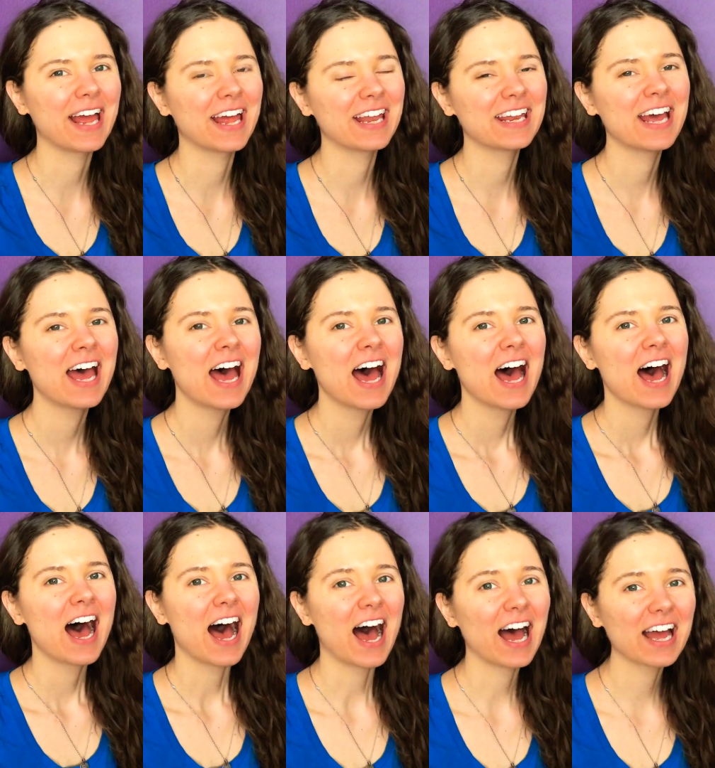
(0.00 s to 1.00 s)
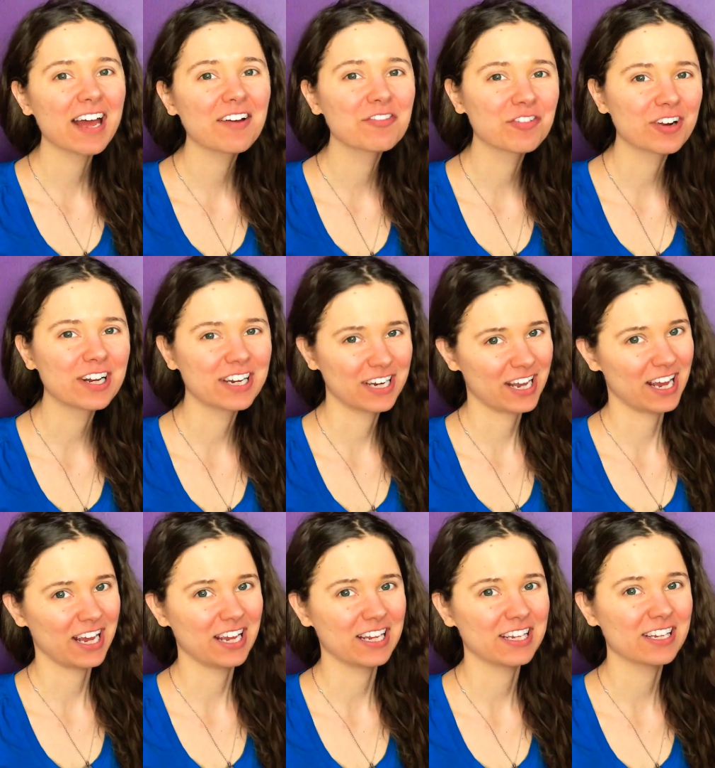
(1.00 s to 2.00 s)
and I have written
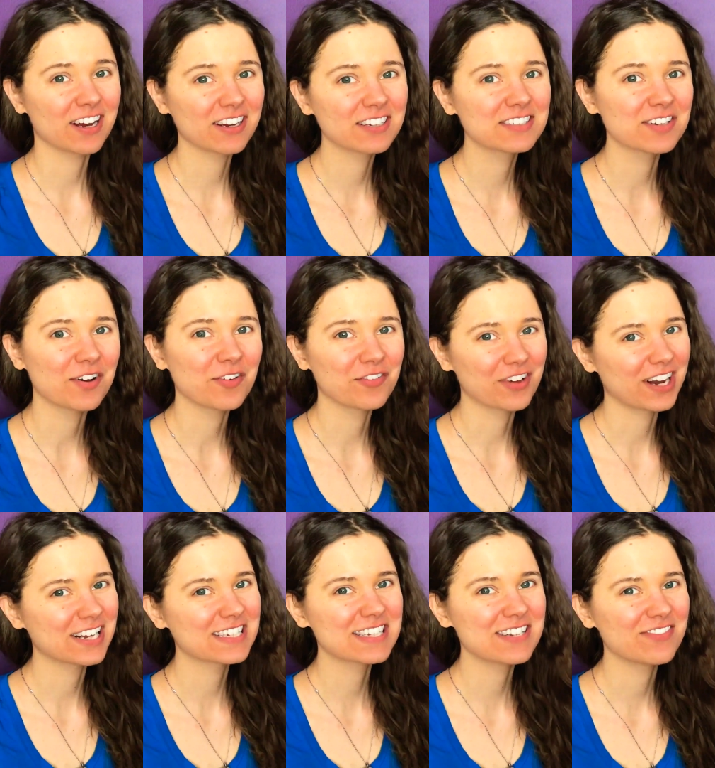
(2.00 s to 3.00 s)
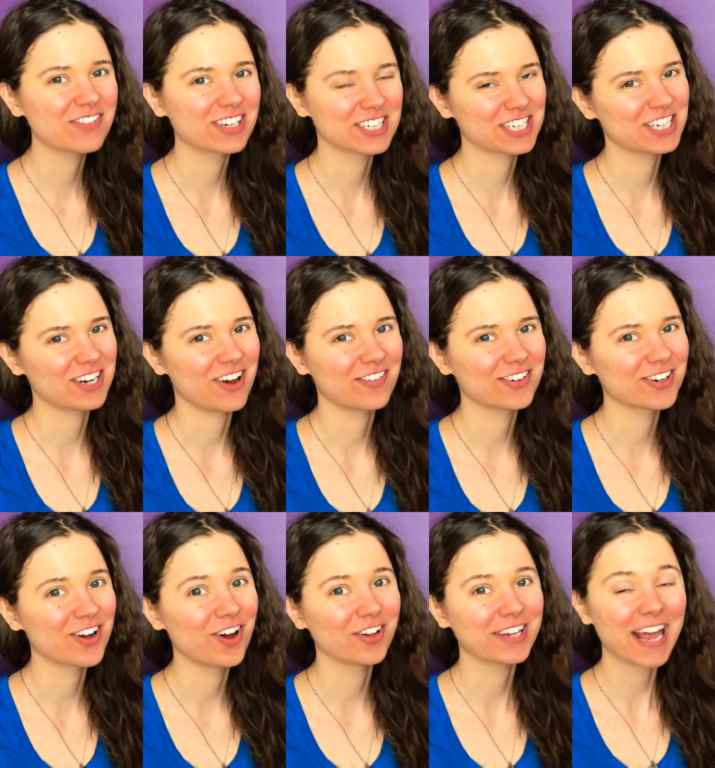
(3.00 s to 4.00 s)
a young adult fantasy fiction novel
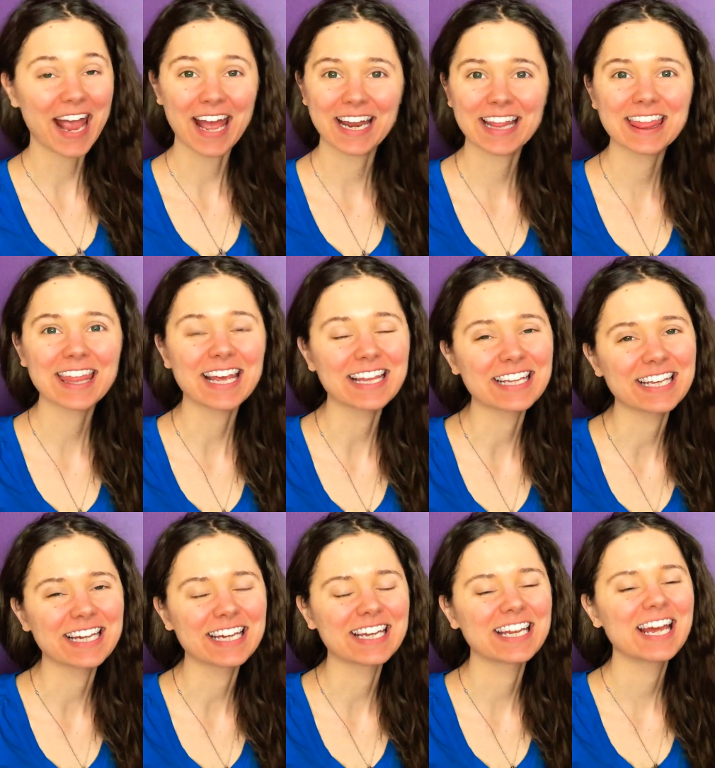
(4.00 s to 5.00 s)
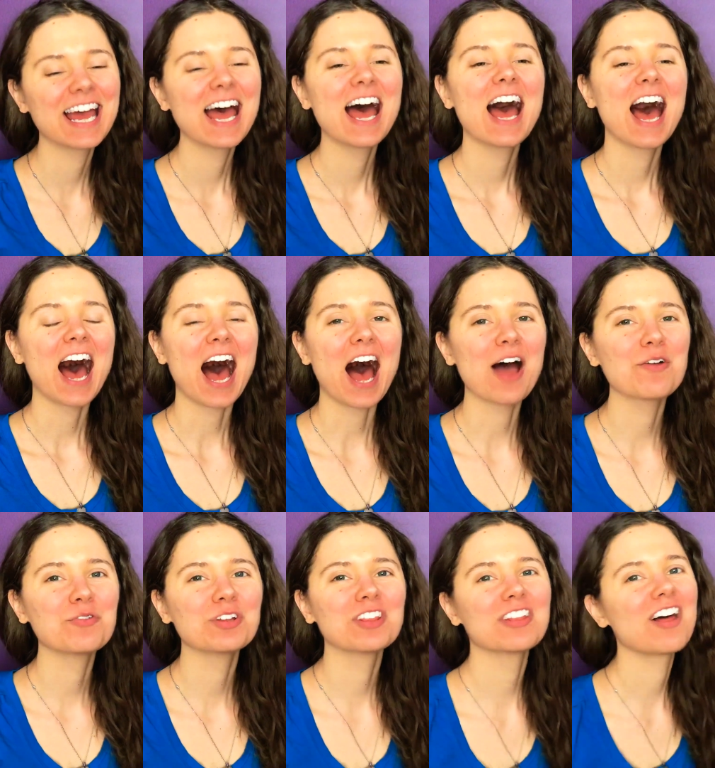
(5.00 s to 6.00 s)
called Anelthalien. I
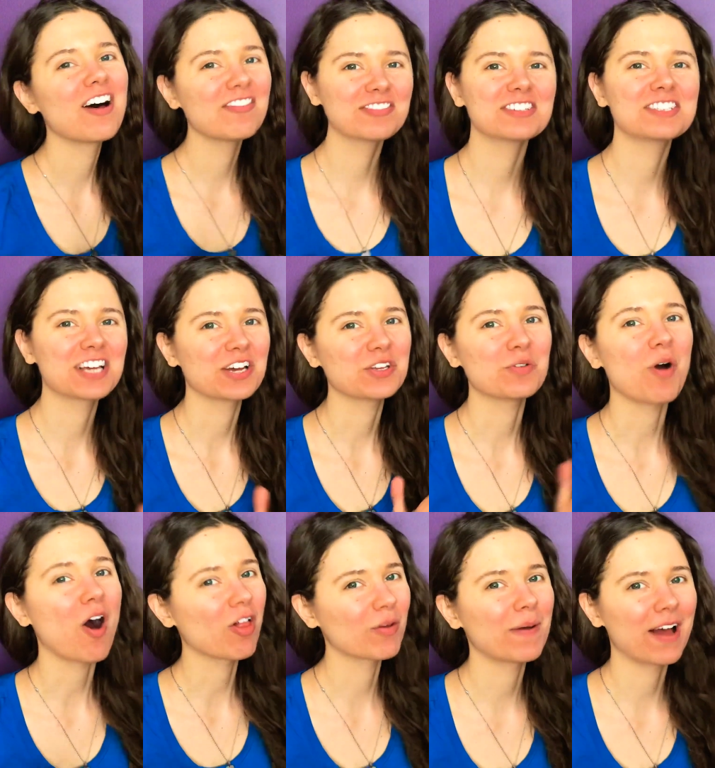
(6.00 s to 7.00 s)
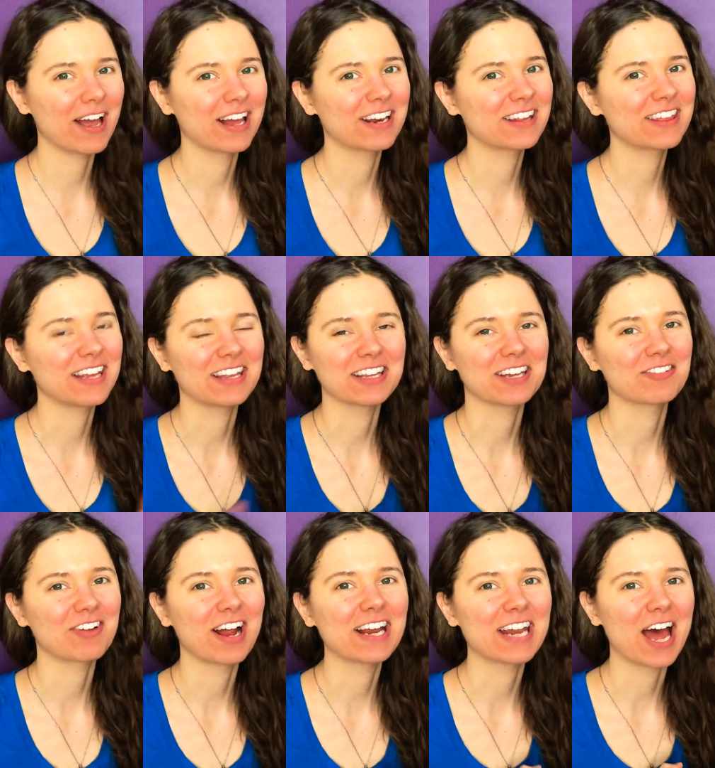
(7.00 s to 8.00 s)
would love to tell you all about Anelthalien
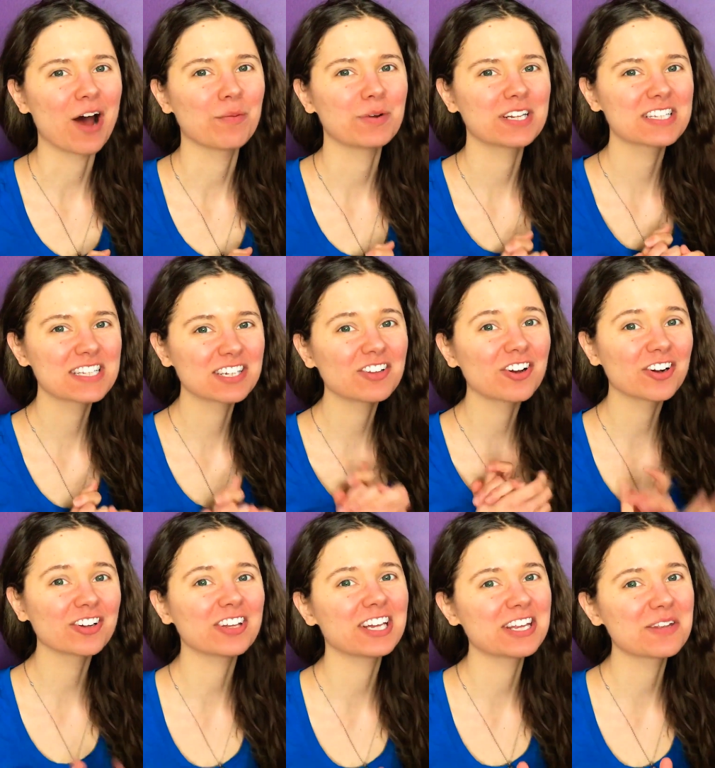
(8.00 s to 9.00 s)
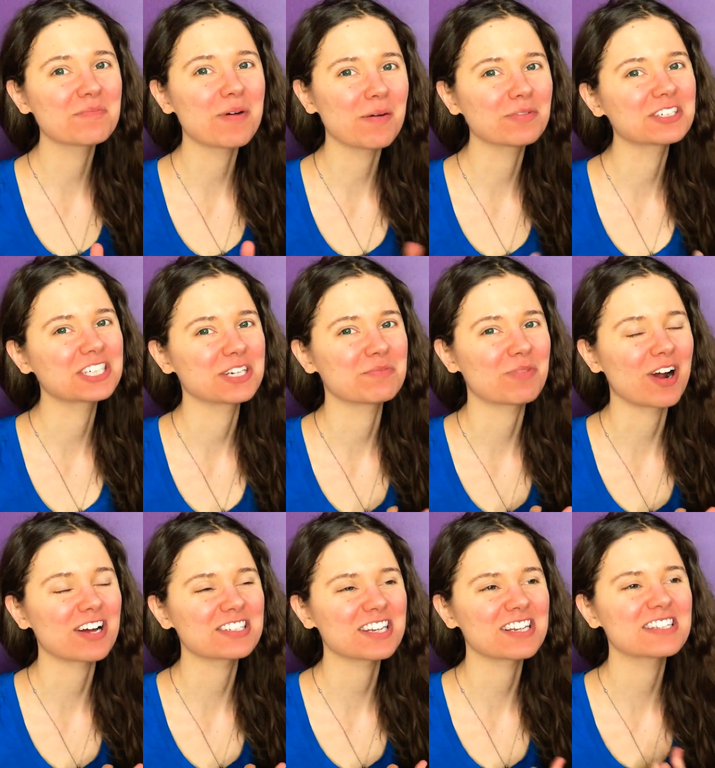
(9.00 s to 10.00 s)
right now, but it's still early in the publishing
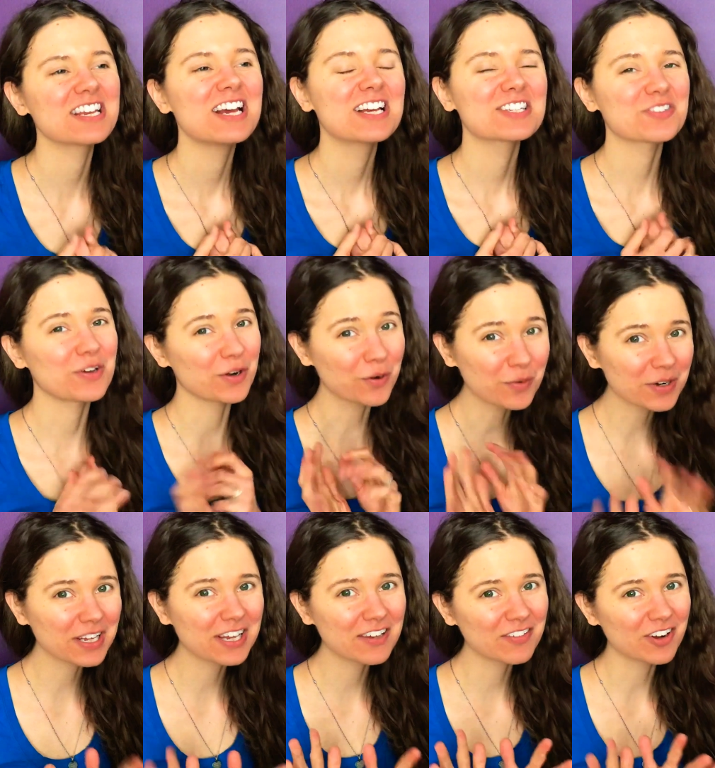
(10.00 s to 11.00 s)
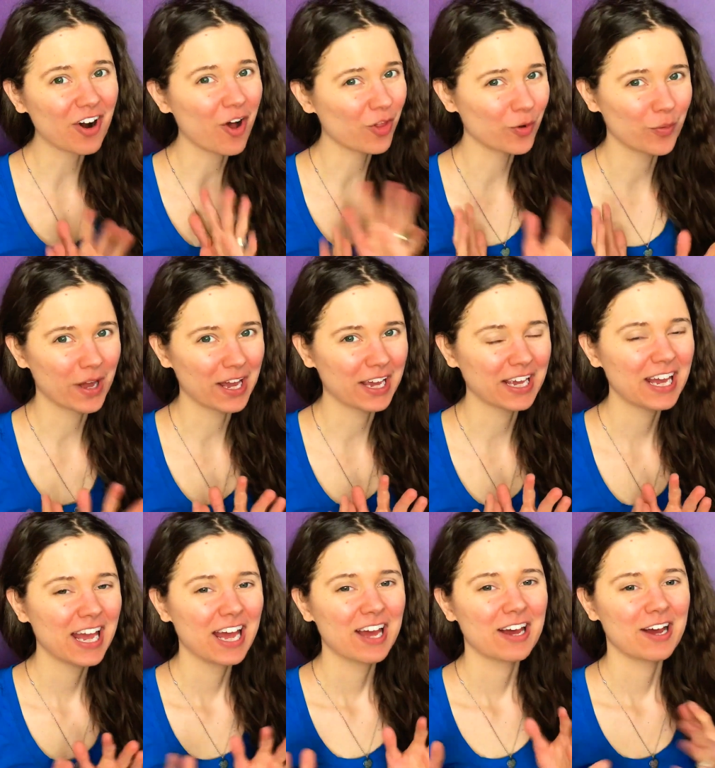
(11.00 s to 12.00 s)
process, so I don't want to give it all away
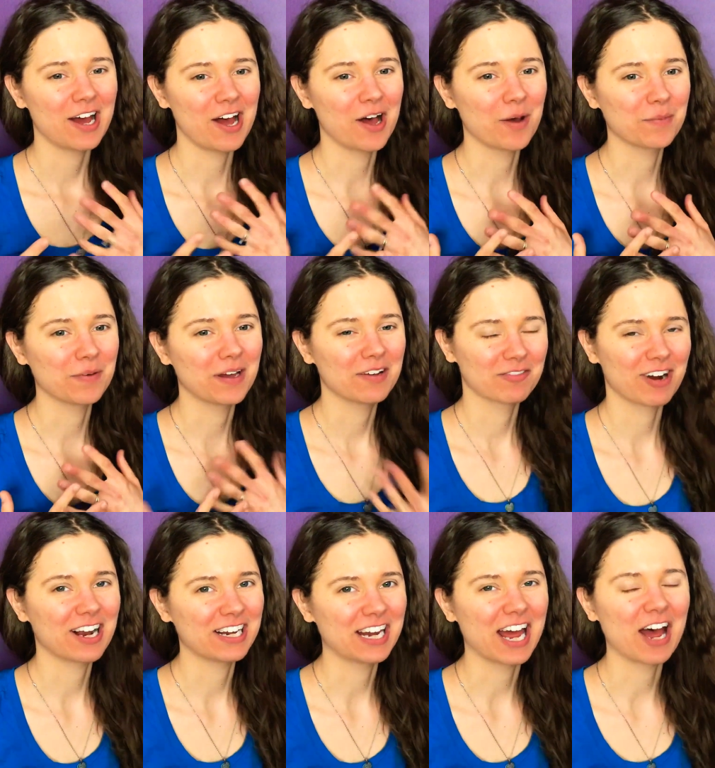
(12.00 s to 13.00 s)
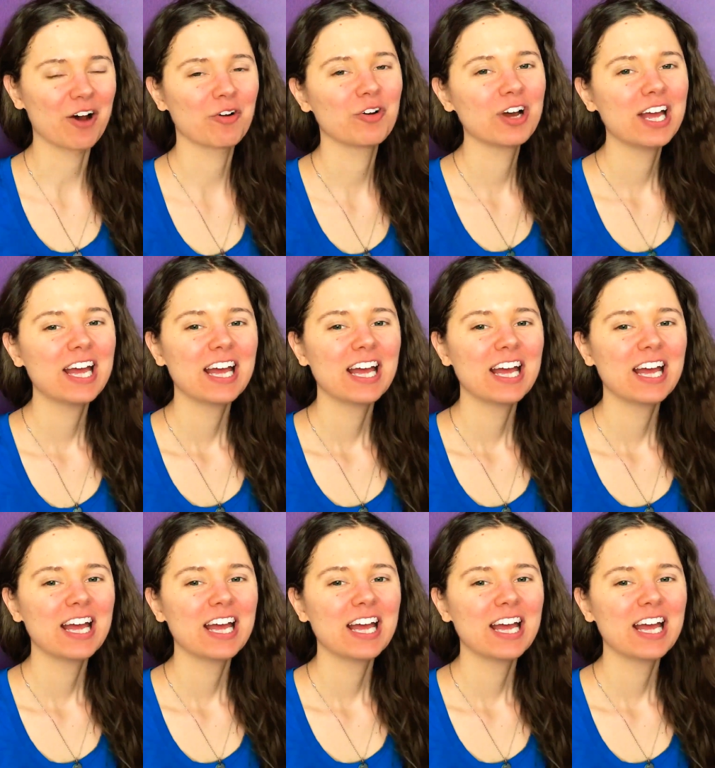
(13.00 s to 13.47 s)
um, right now.